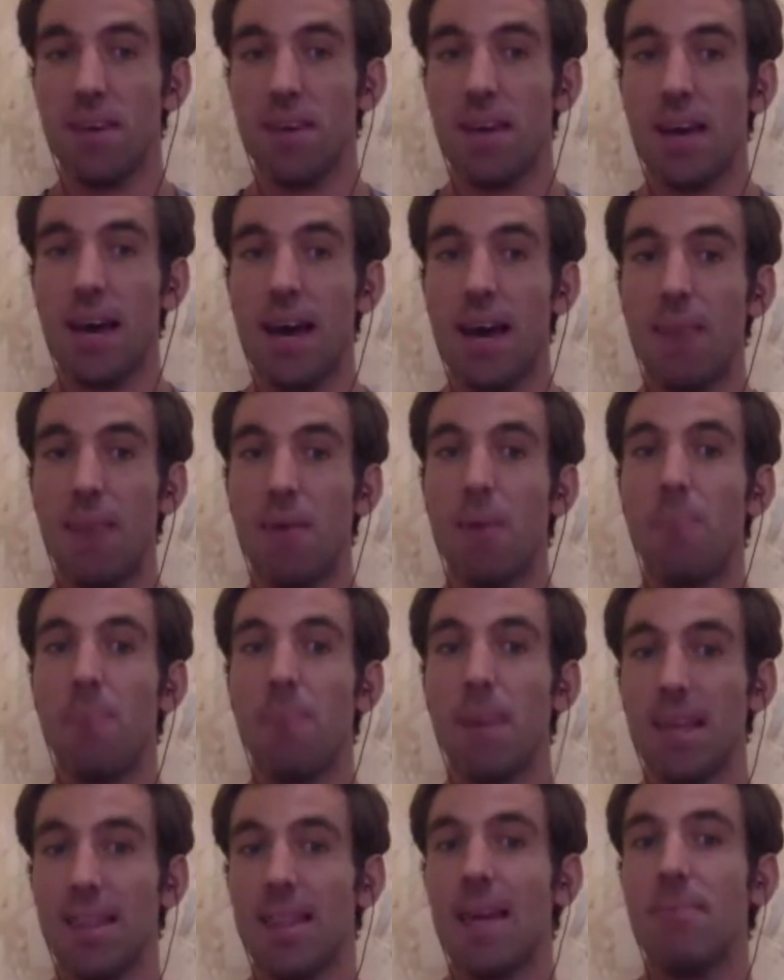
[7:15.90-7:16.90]
and
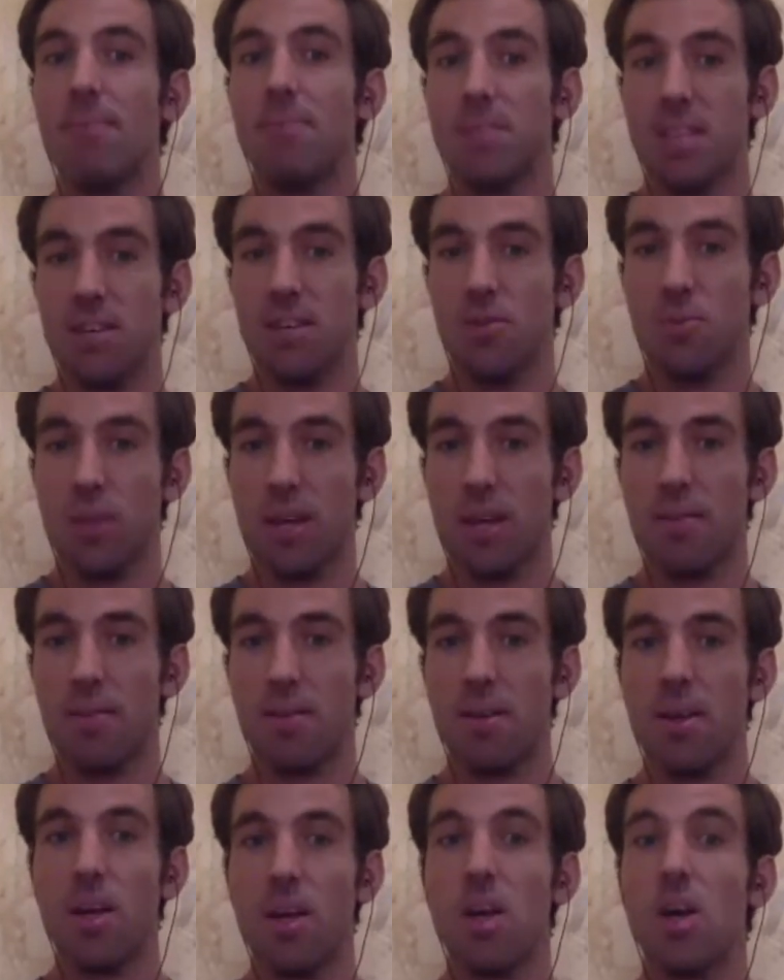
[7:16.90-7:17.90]
make them deal with it.
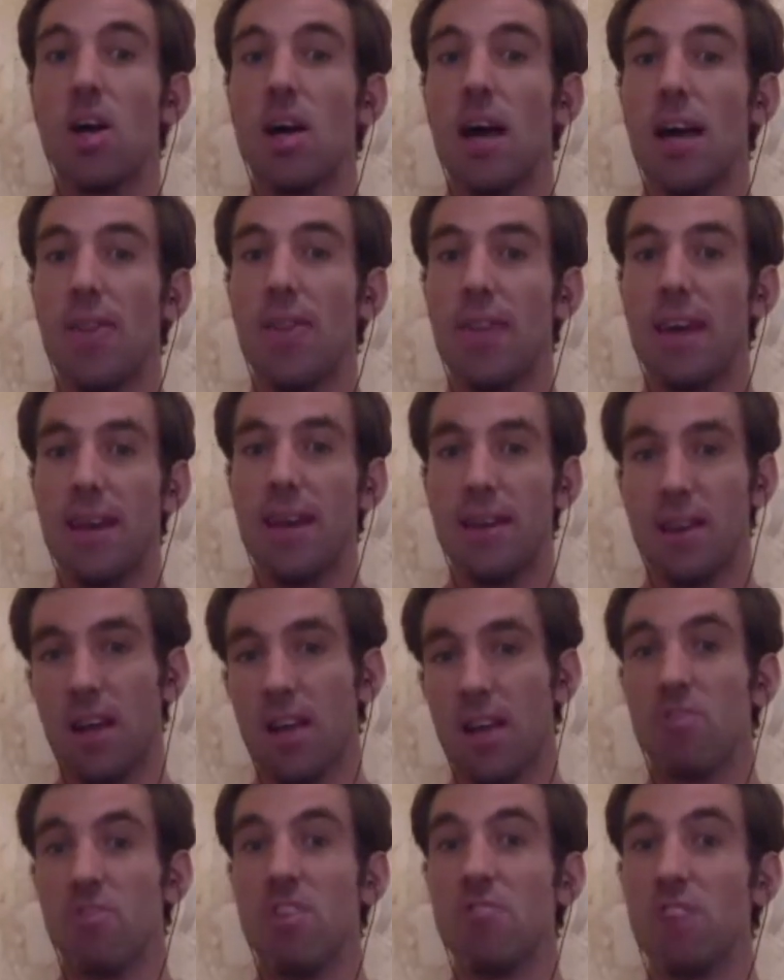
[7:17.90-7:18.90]
And then
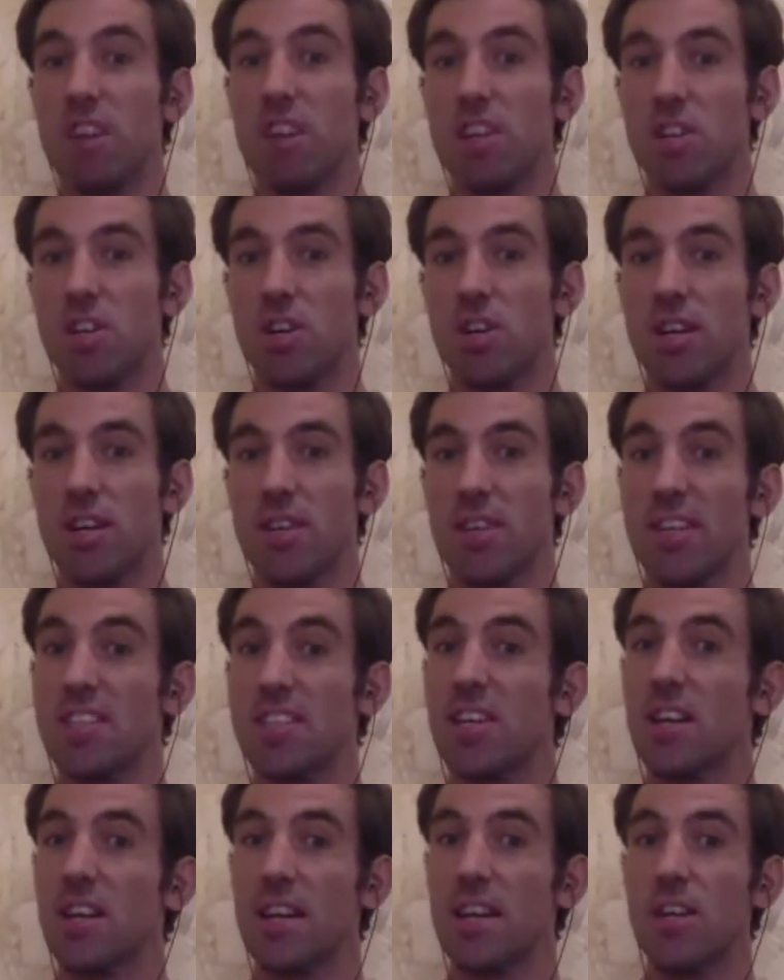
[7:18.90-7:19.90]
like Rerun are doing, they're
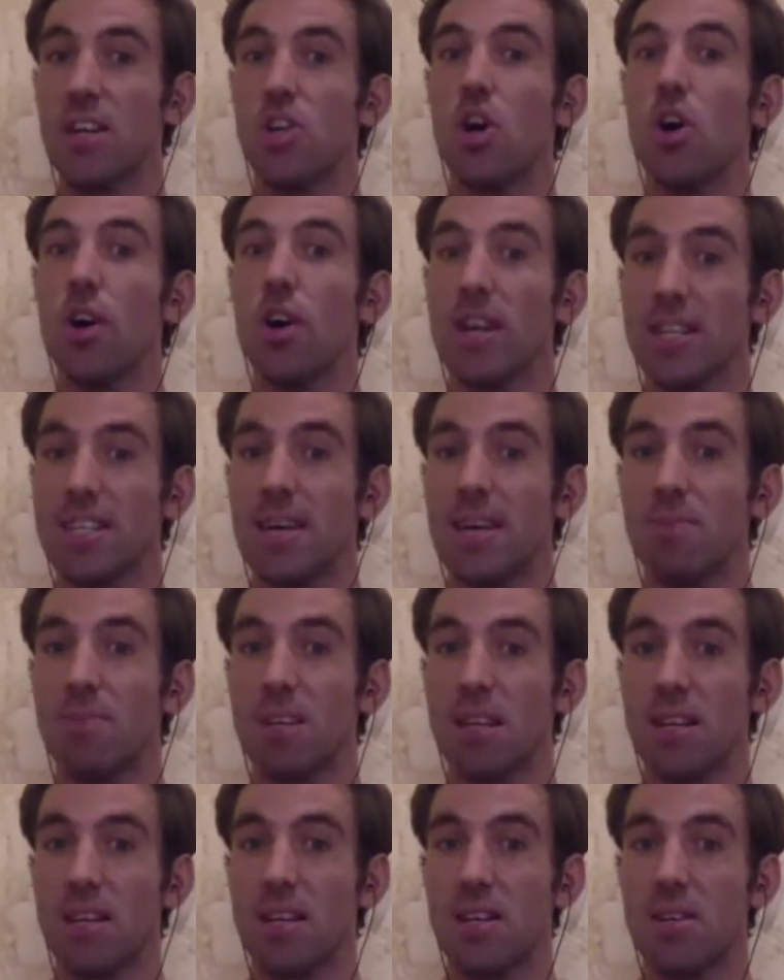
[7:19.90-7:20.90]
suddenly not
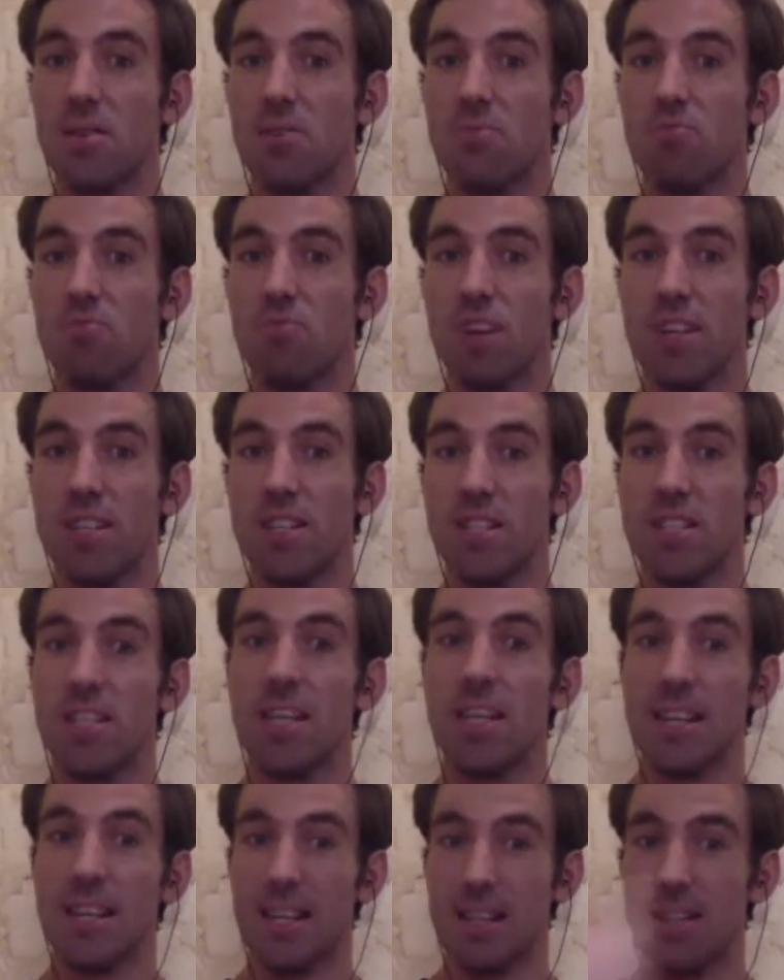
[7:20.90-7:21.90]
accepting races
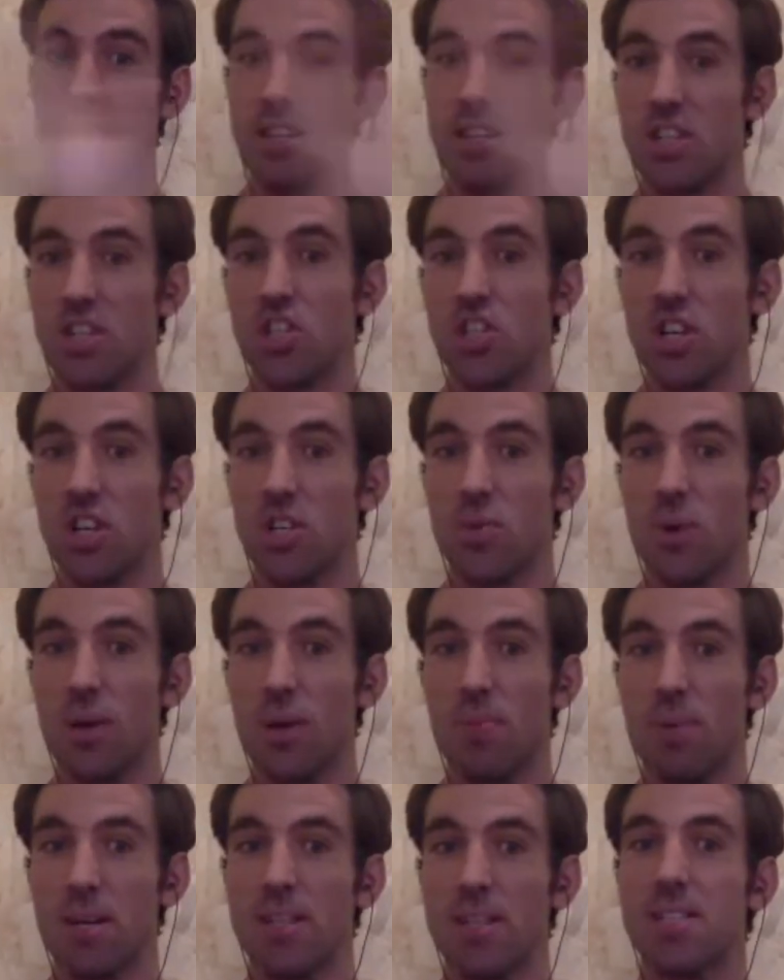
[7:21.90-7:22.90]
sending the t-shirts away
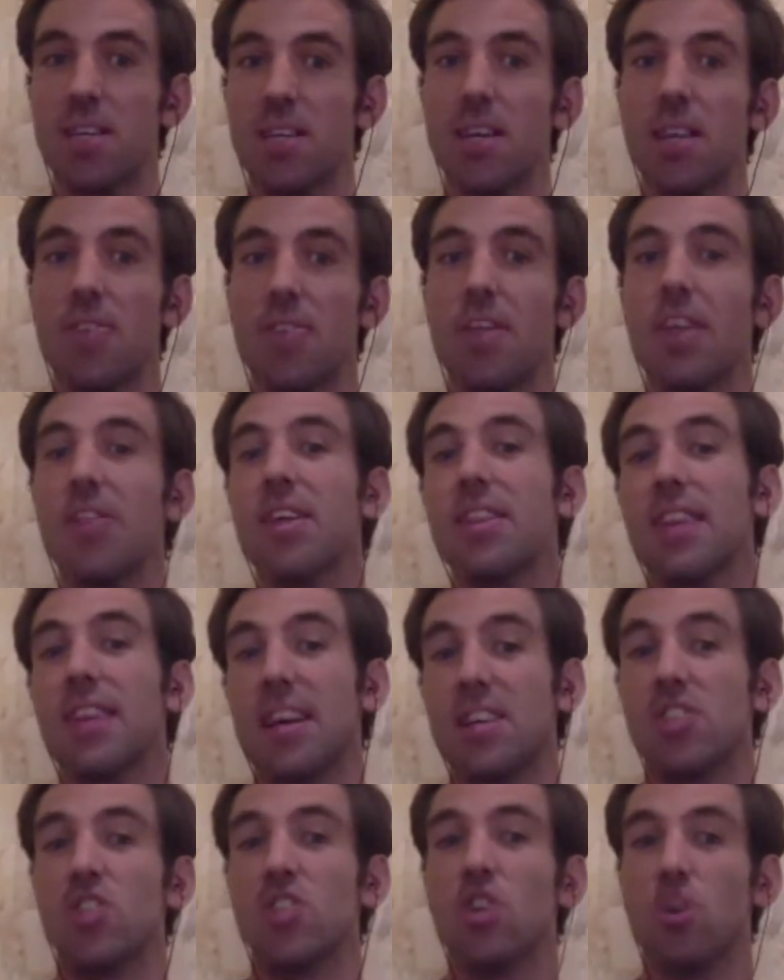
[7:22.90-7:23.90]
because they think
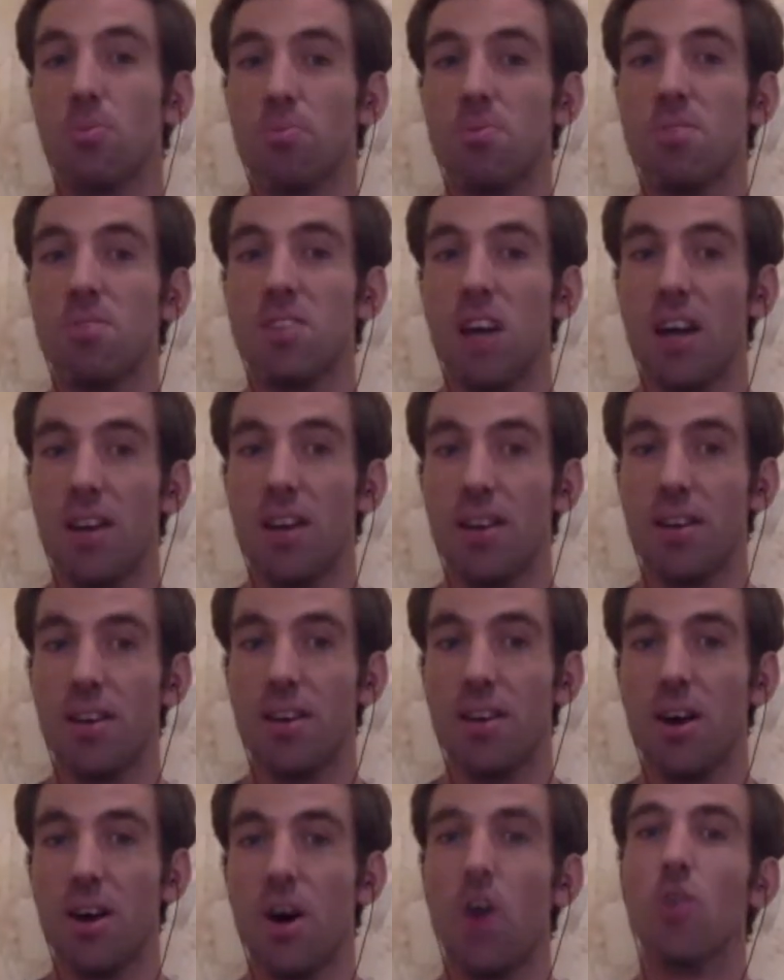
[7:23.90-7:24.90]
that's job done.
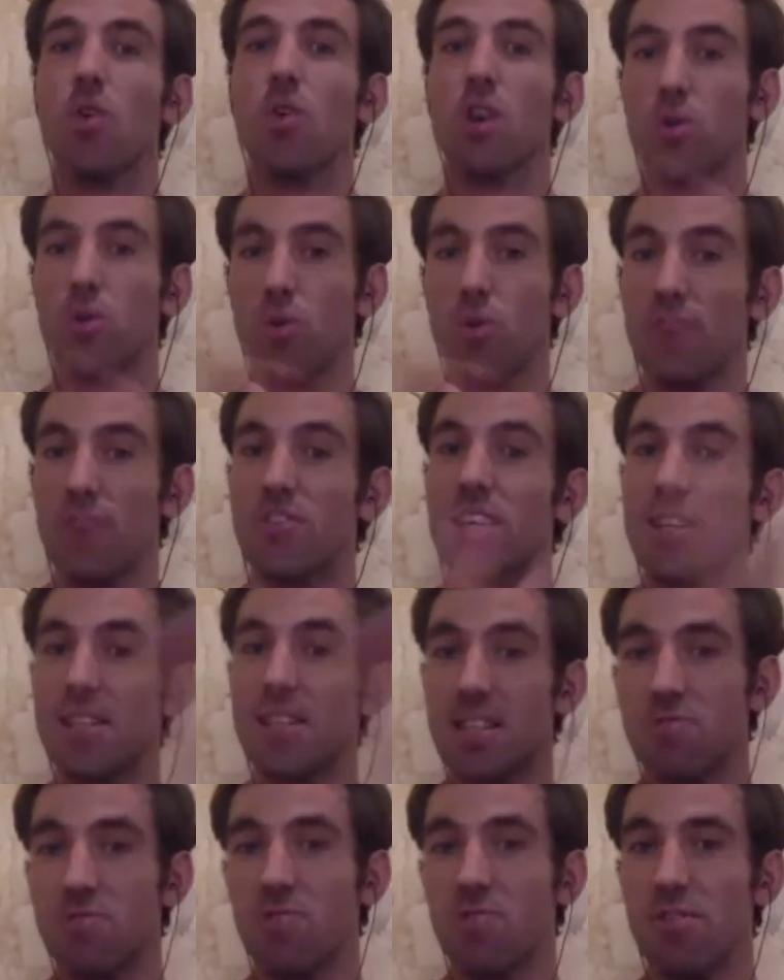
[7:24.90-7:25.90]
Oh, cool, I've sent
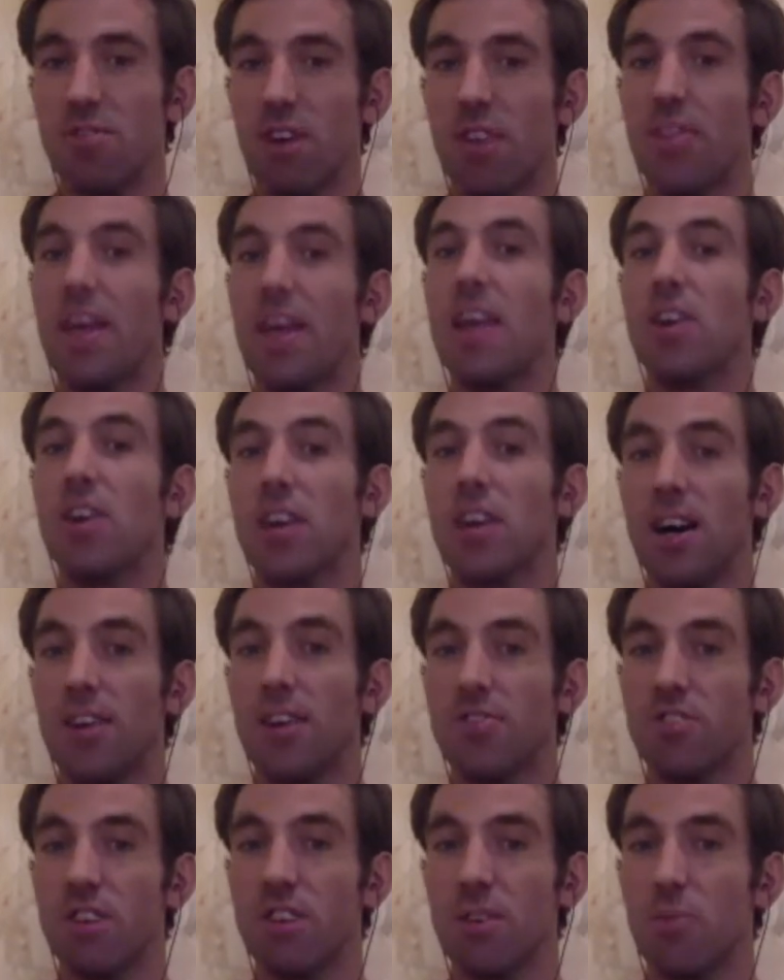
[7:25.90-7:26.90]
it to Rerun, they're looking
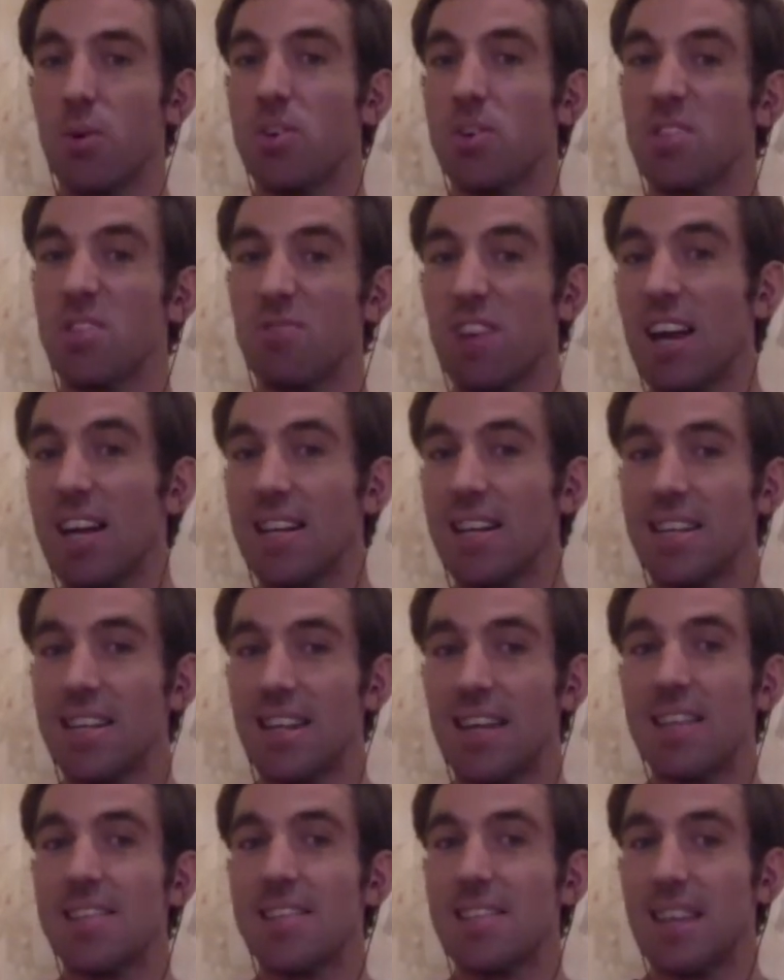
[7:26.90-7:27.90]
after it. Whereas in reality,
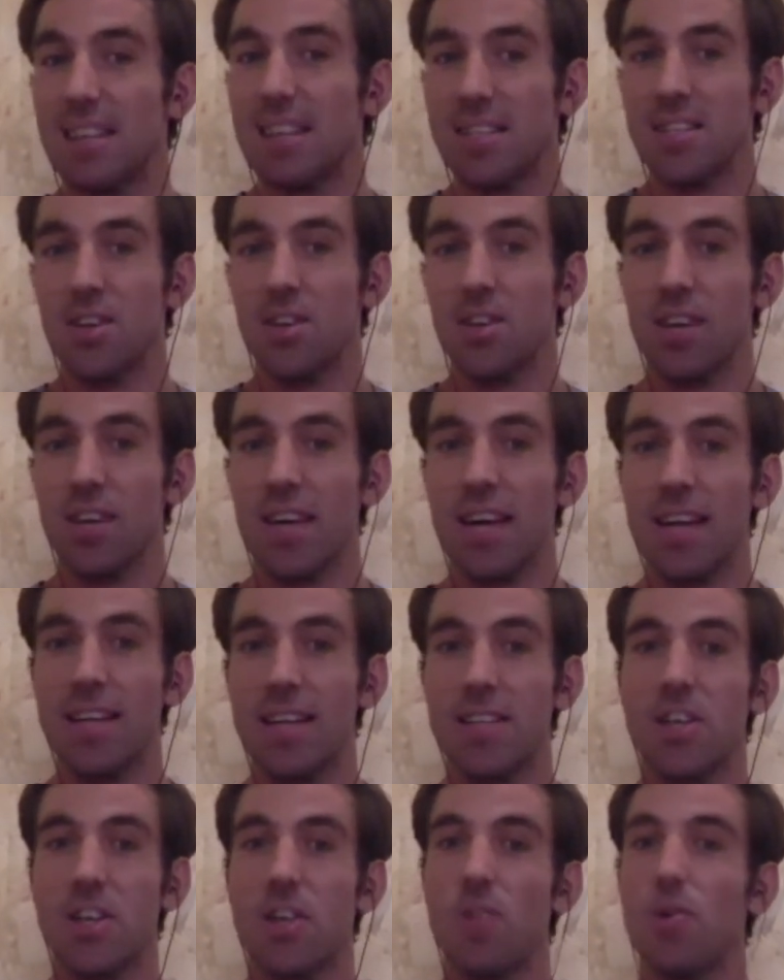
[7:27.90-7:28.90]
that's not the
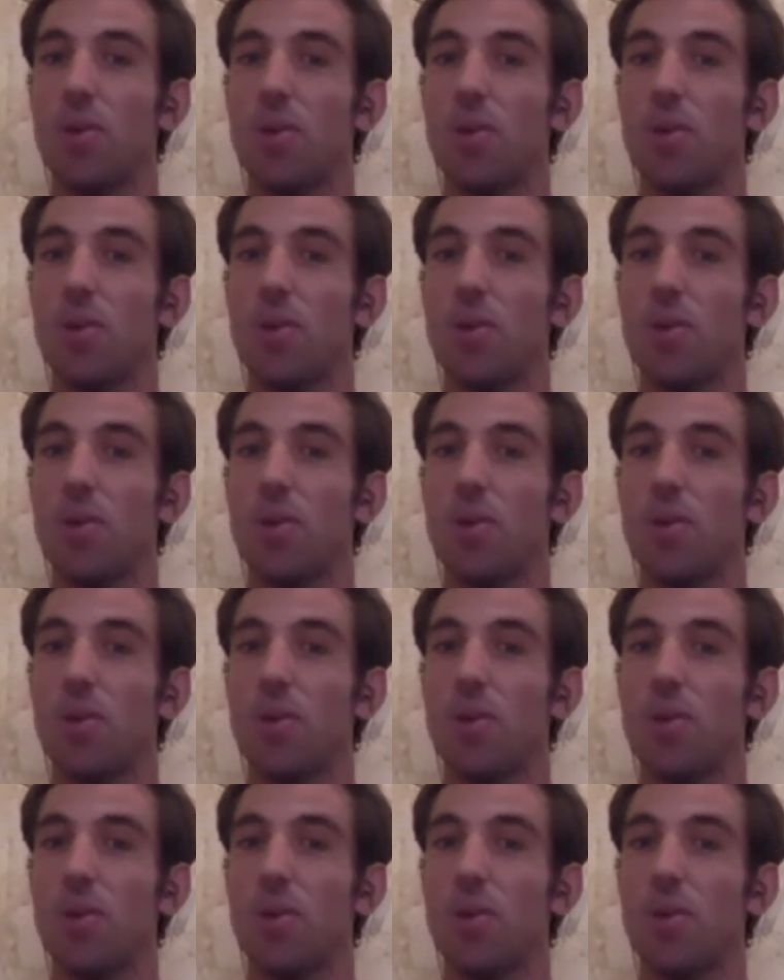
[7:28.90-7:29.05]
case. So